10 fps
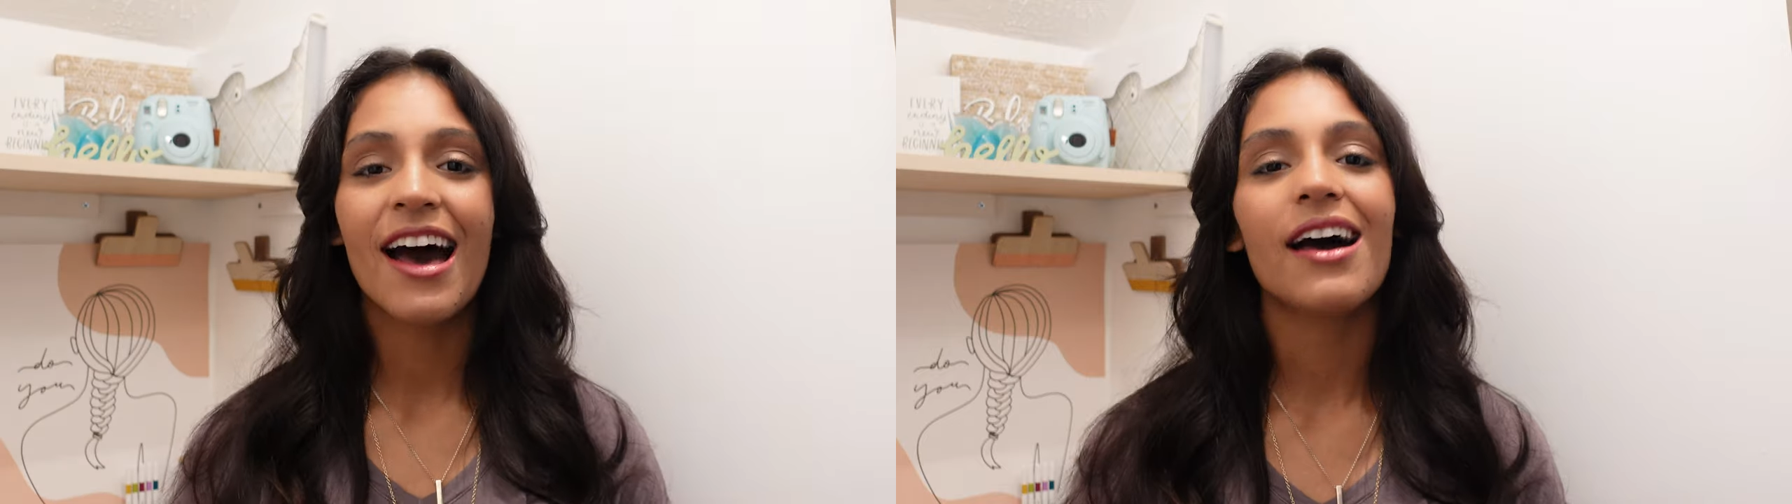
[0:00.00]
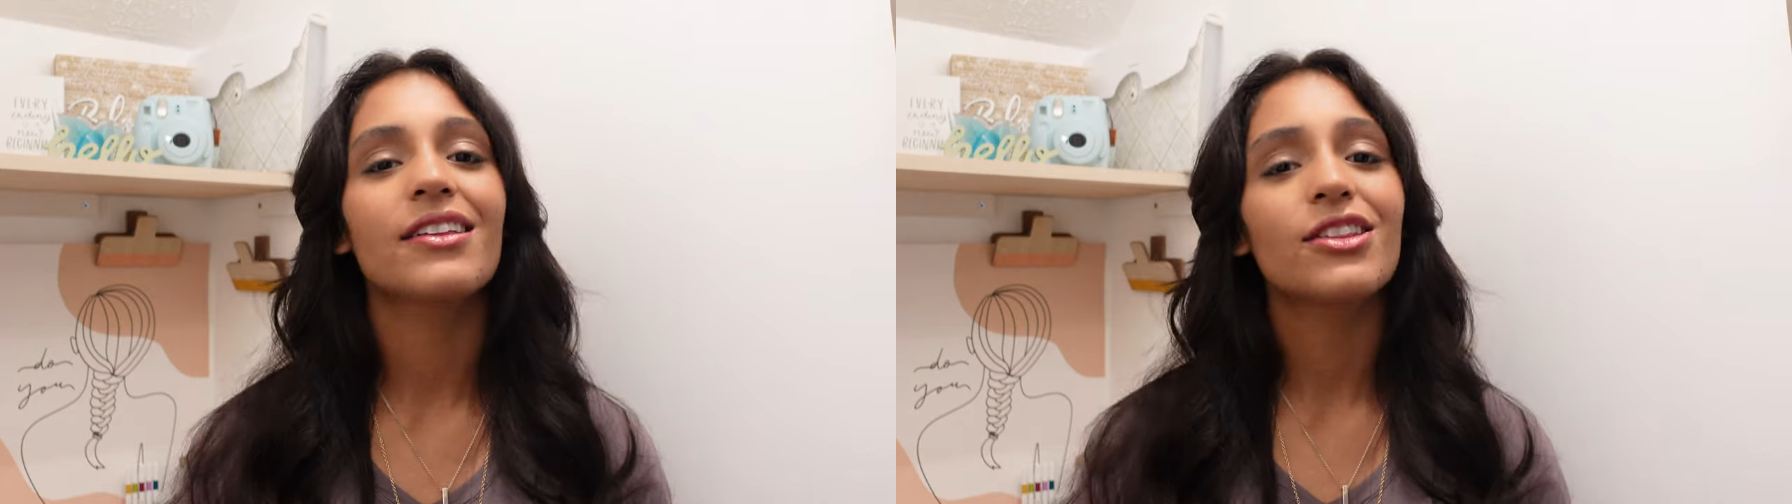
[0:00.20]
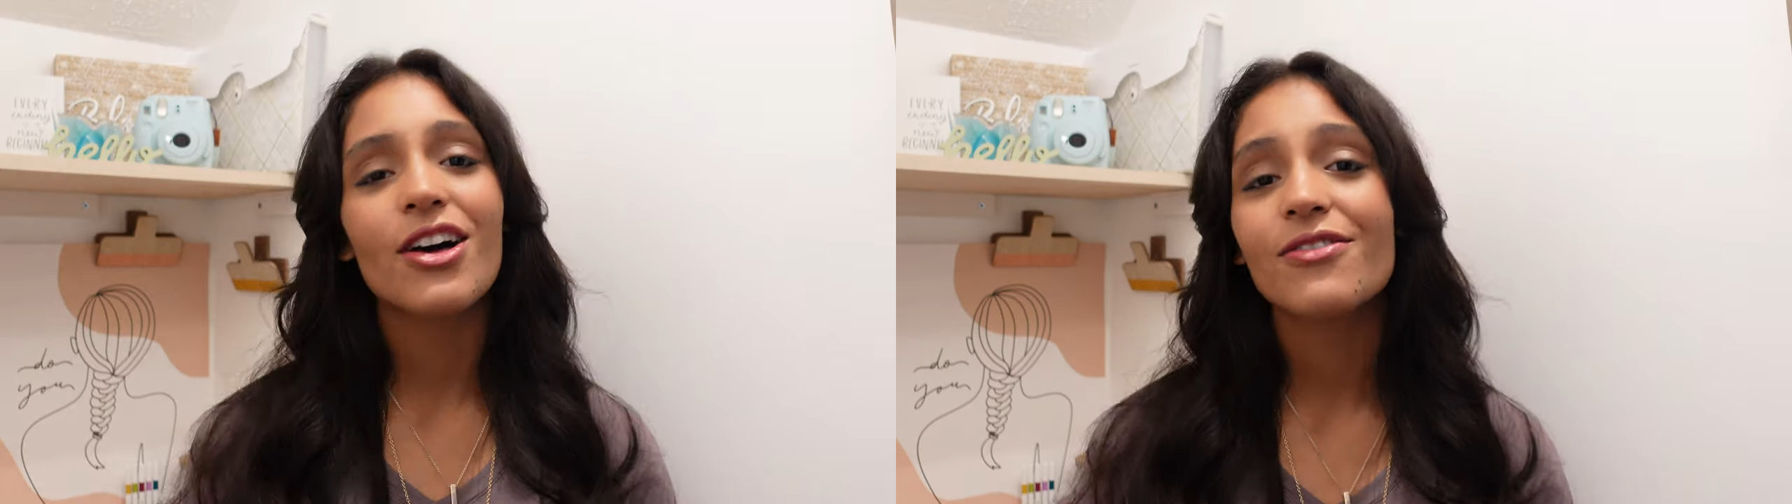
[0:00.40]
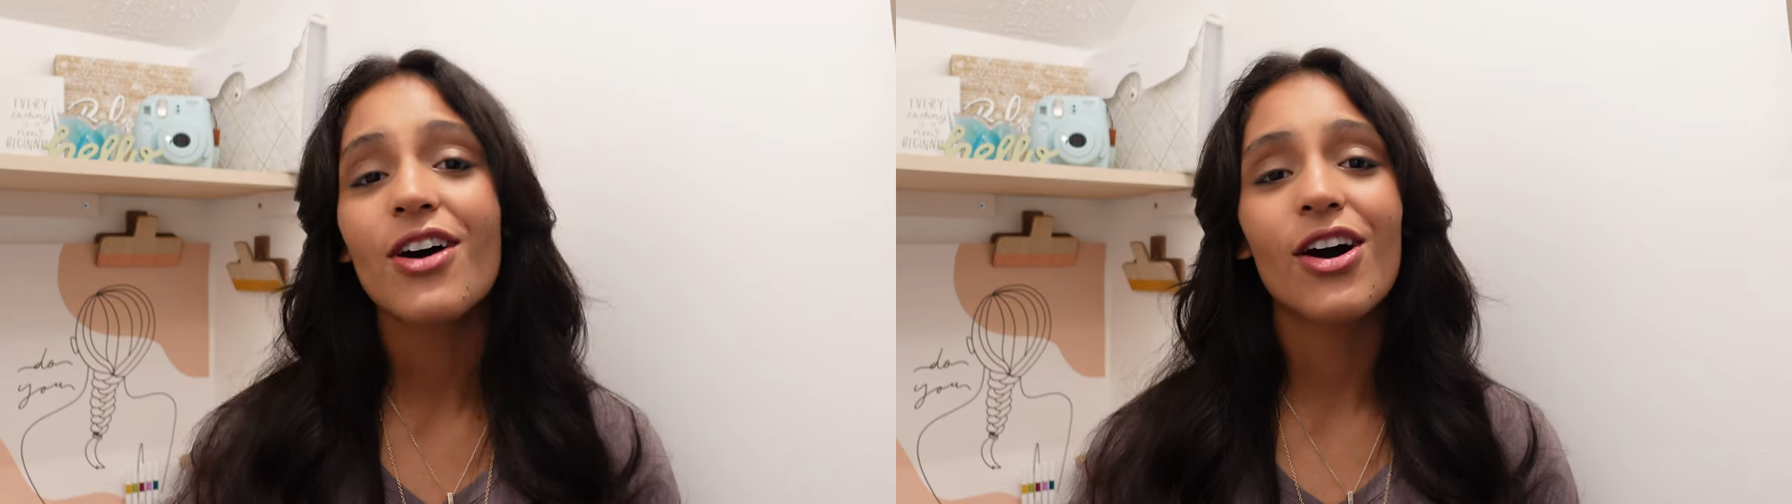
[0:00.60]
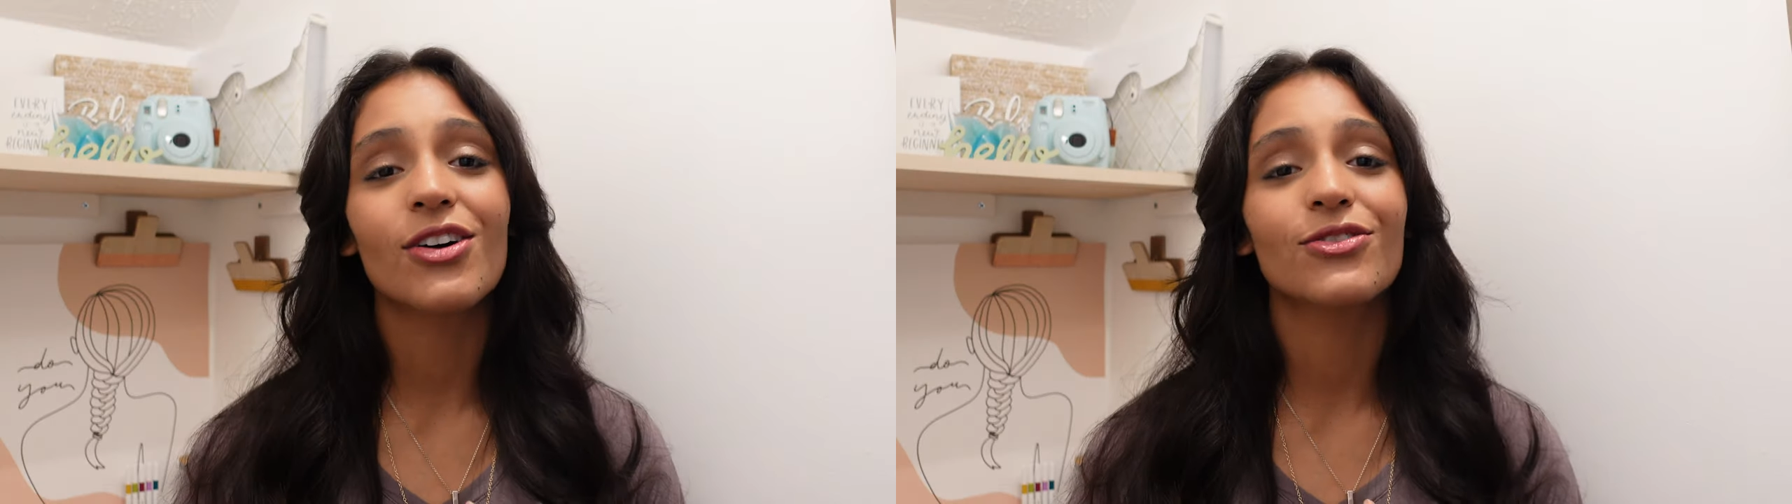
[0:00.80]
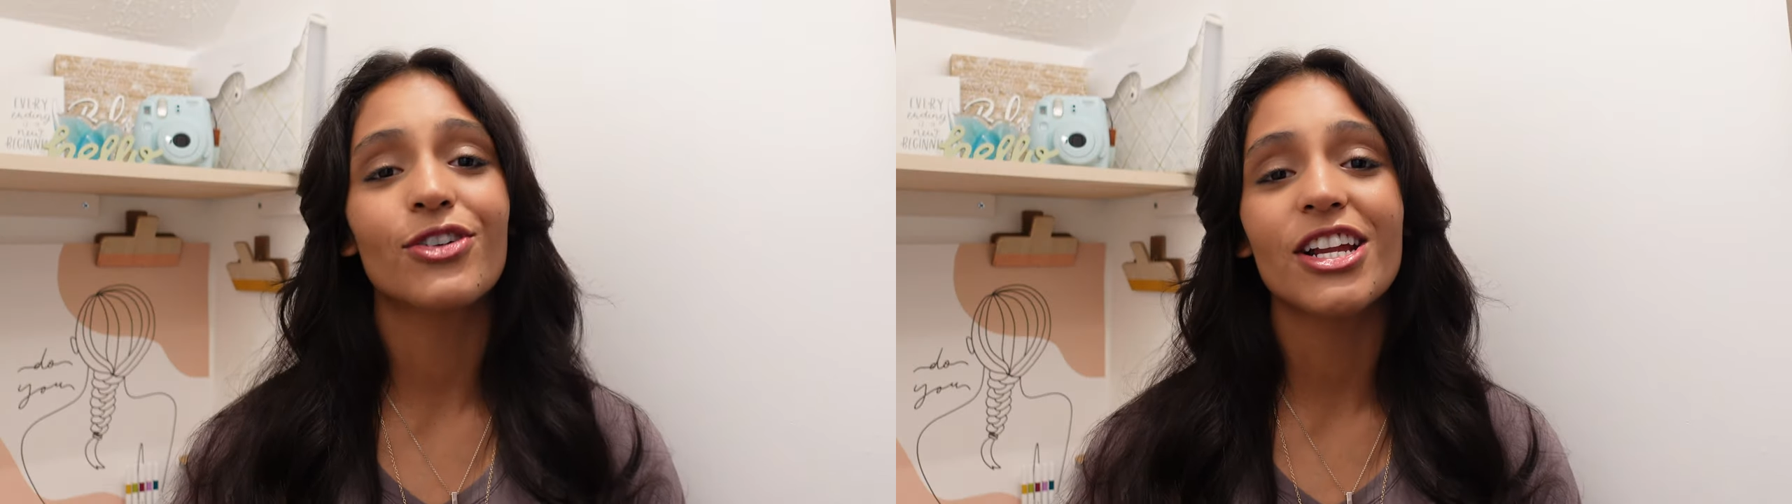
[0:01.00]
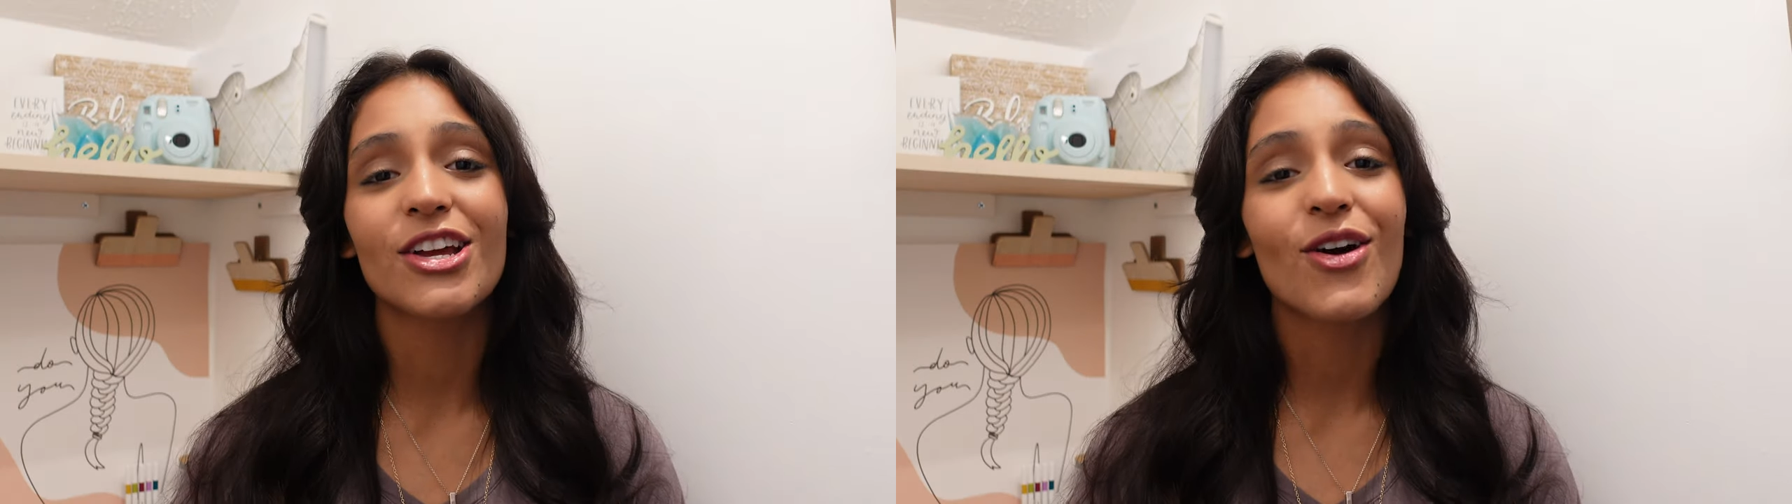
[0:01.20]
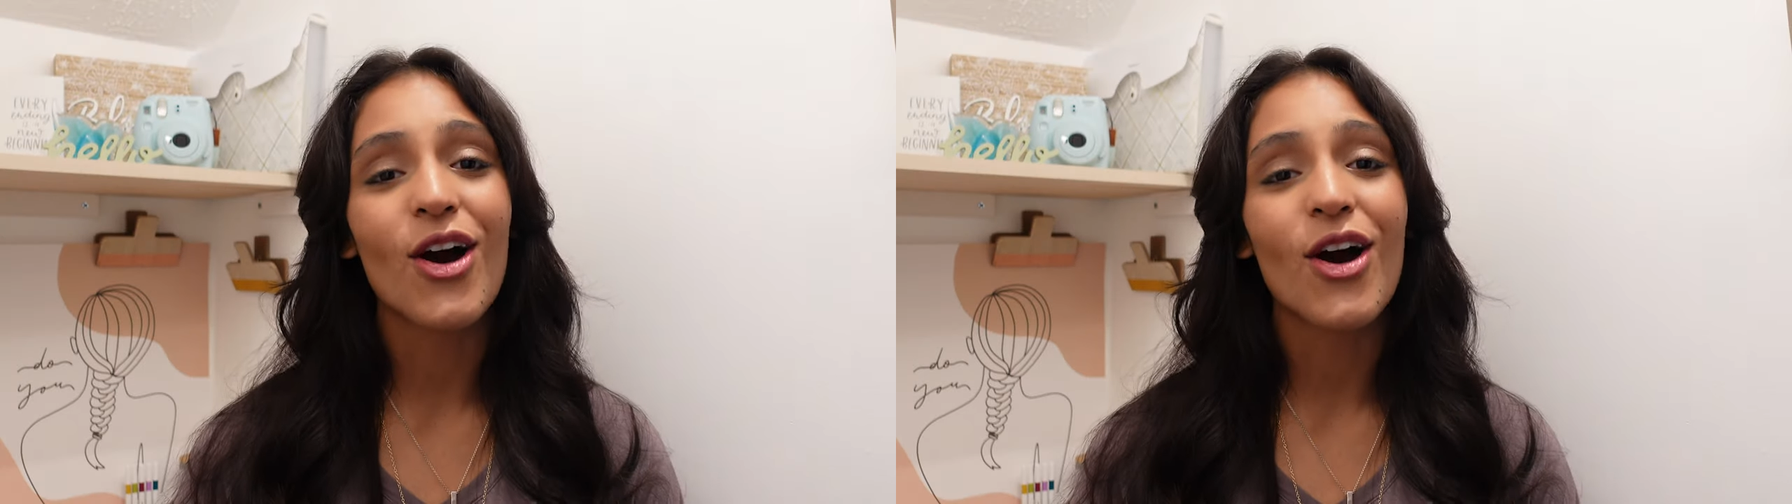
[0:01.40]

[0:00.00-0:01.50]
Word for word: I love reading